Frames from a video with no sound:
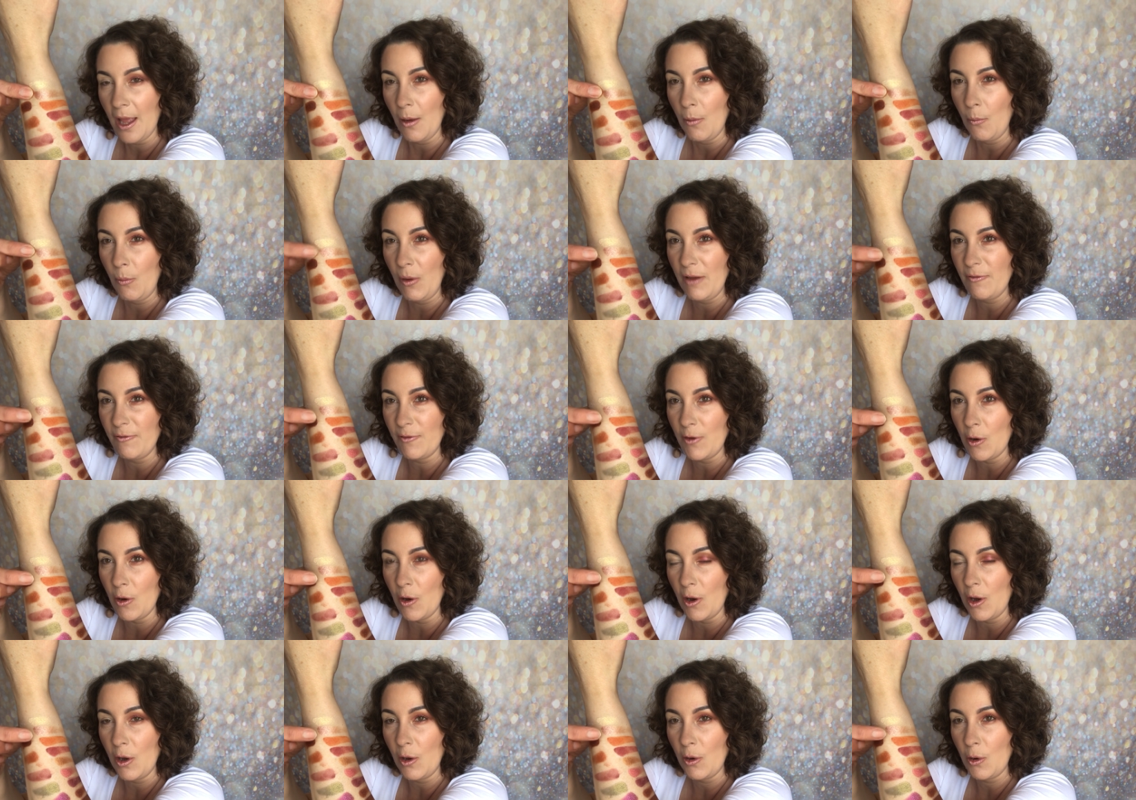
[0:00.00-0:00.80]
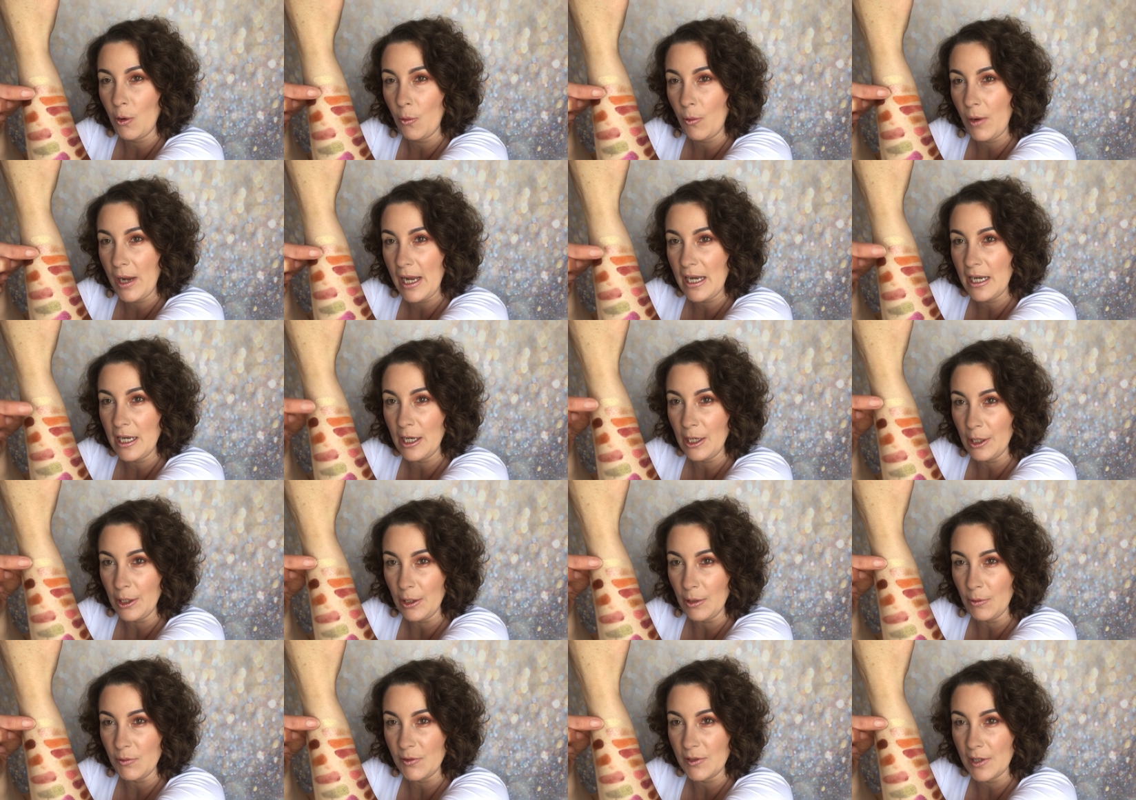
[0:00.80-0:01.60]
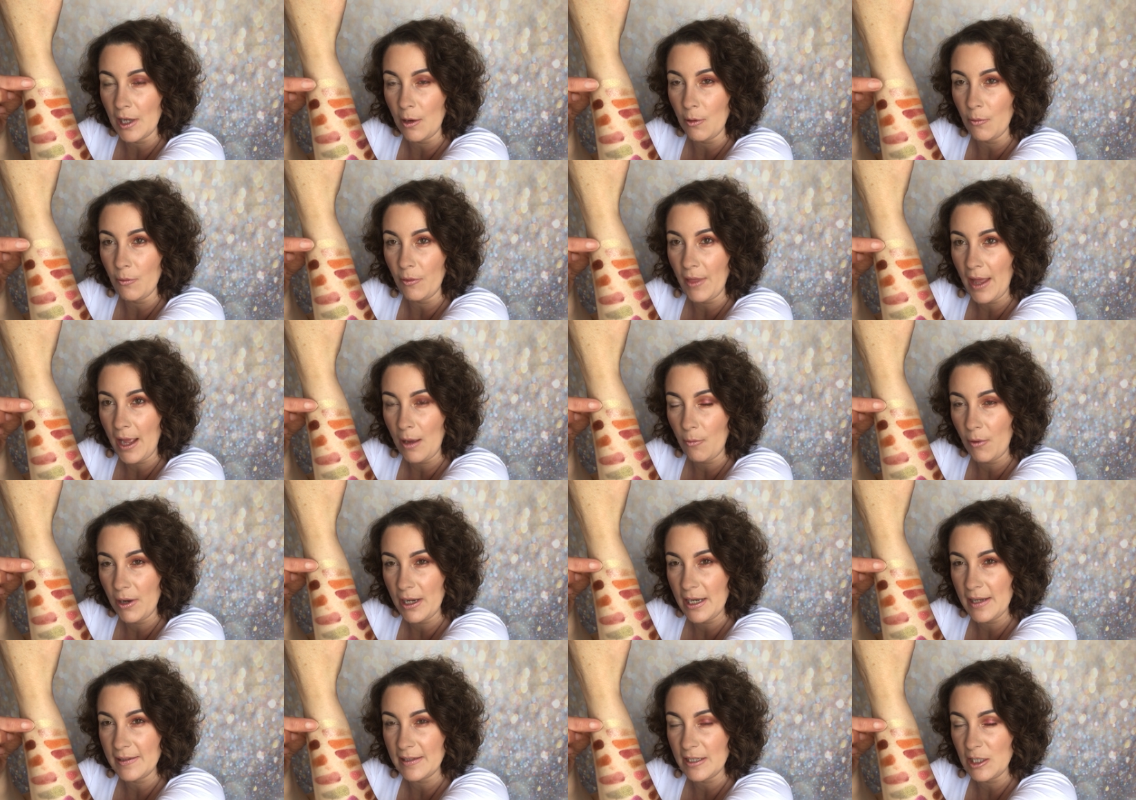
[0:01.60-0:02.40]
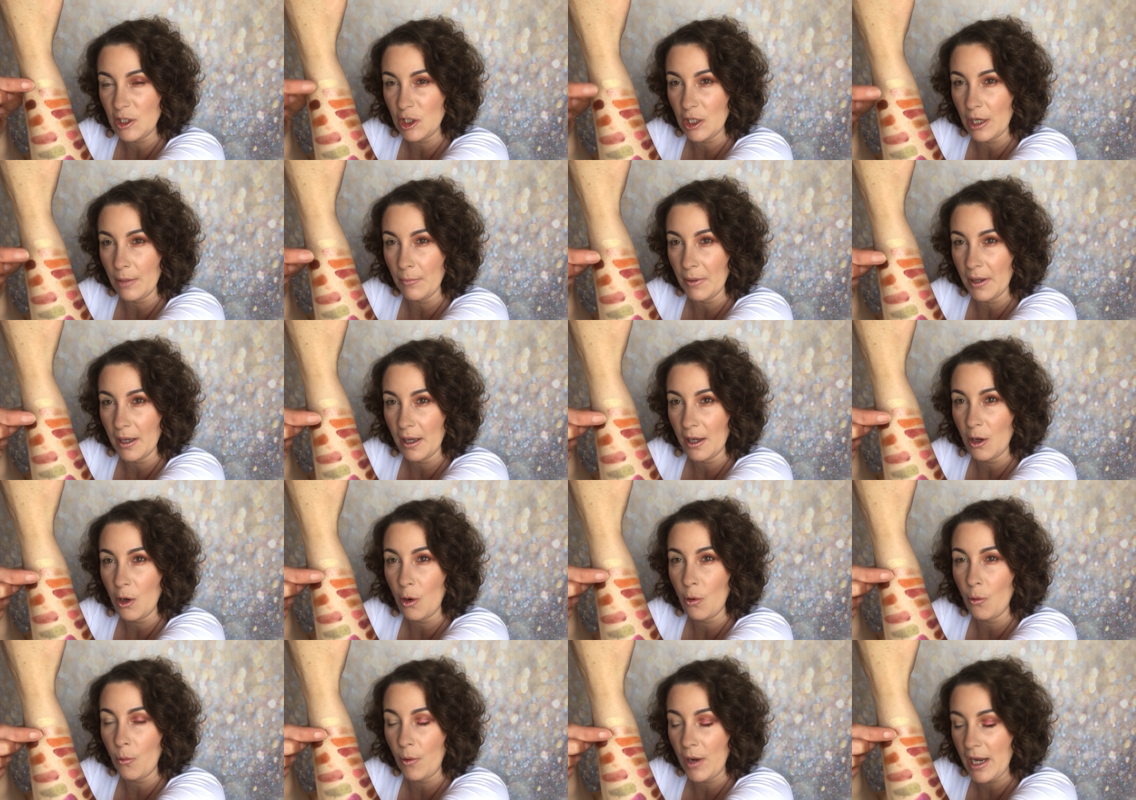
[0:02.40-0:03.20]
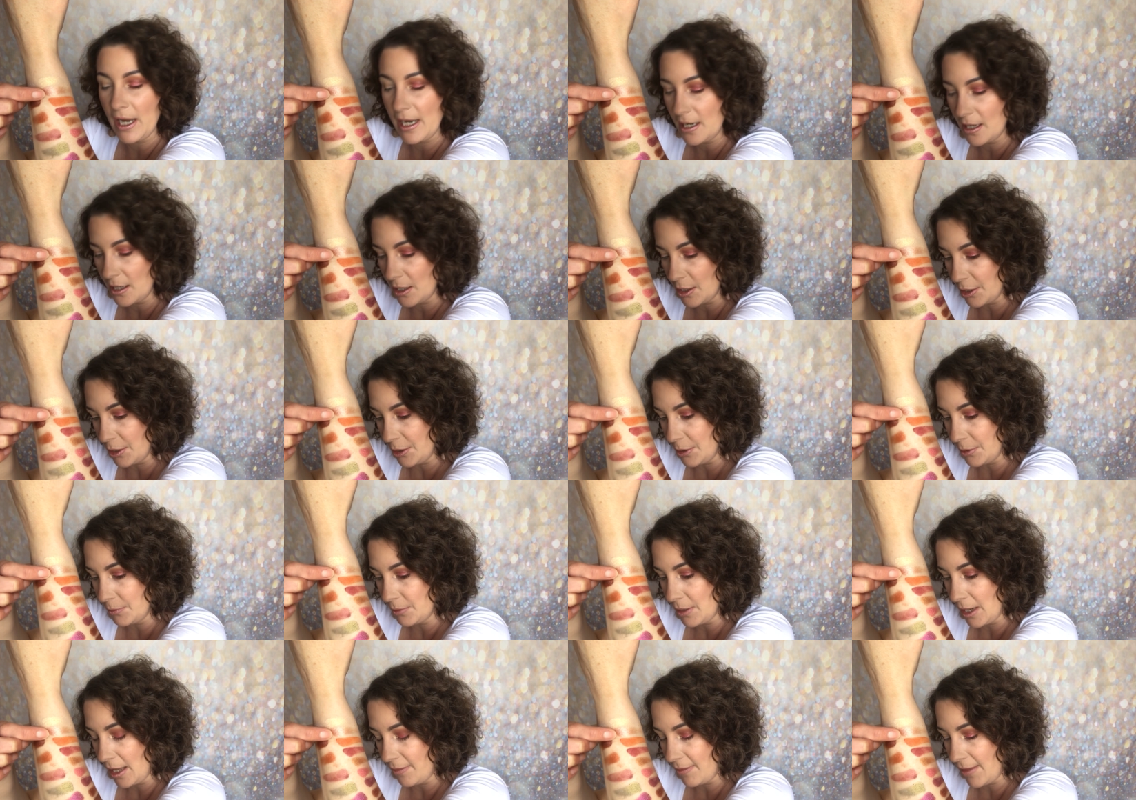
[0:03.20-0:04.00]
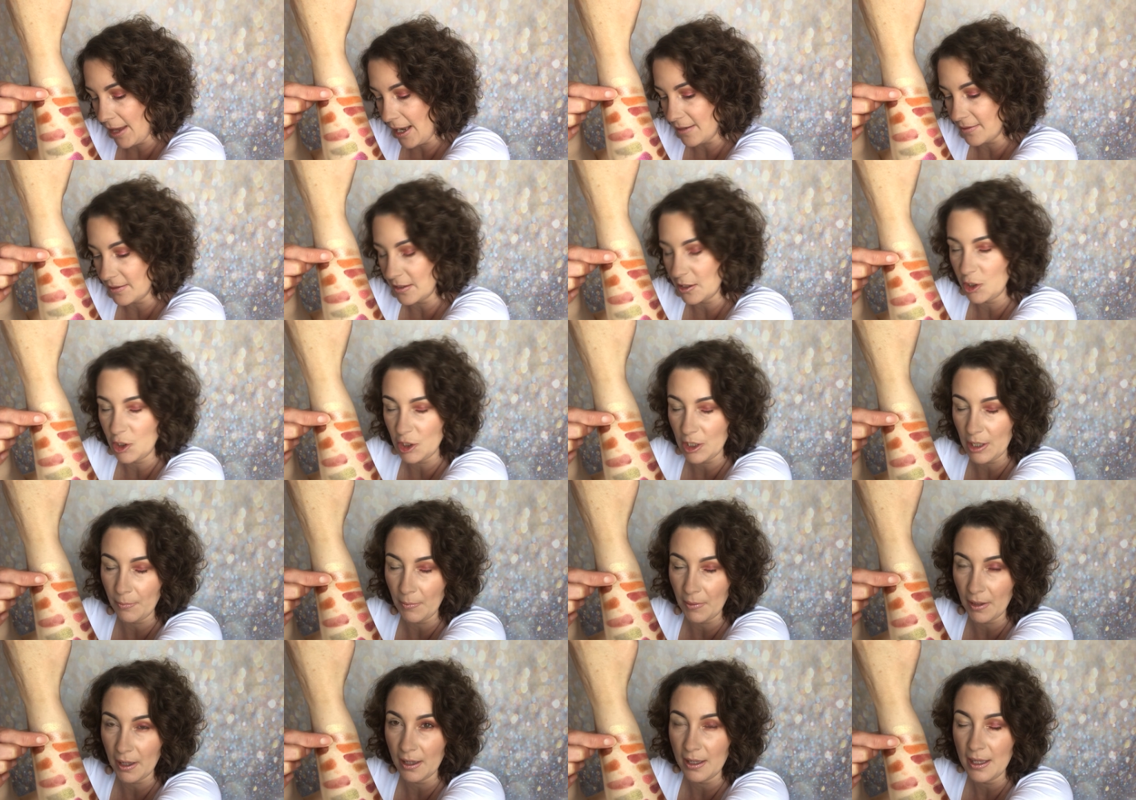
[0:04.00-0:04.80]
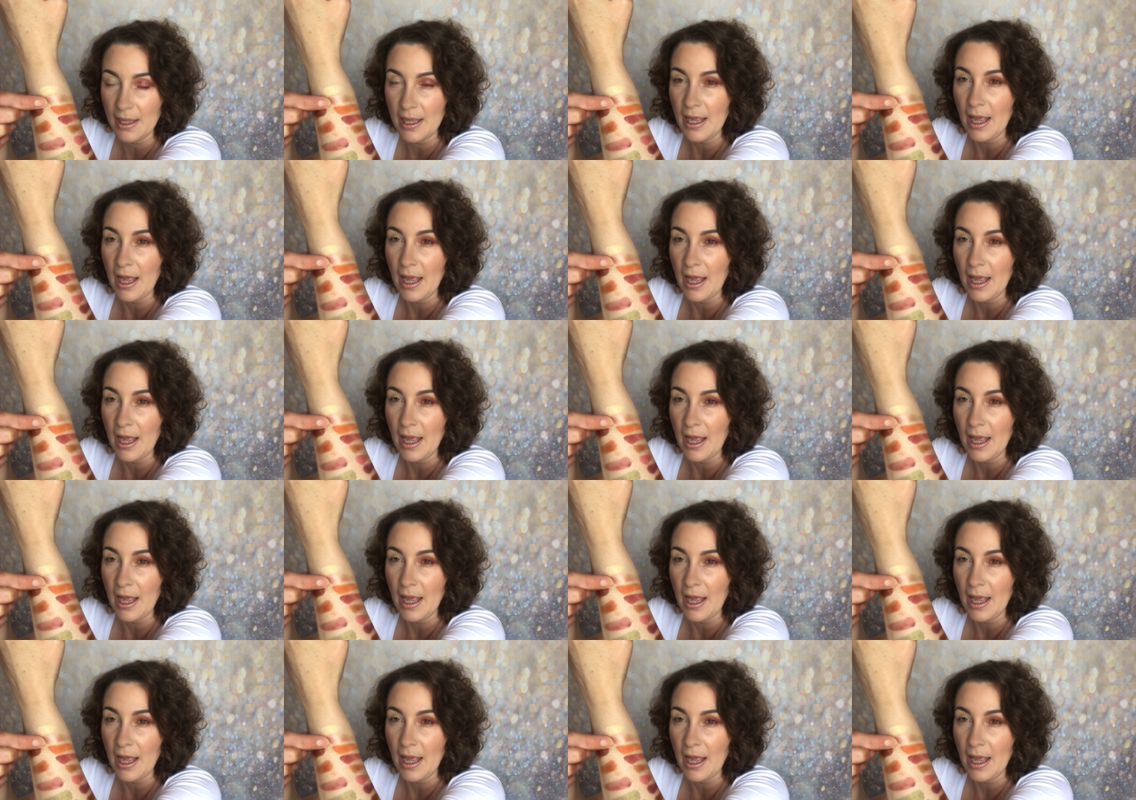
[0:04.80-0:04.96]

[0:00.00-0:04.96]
We've got Queen Lou. So that one is a shimmer. Queen Lou, that's a shimmer.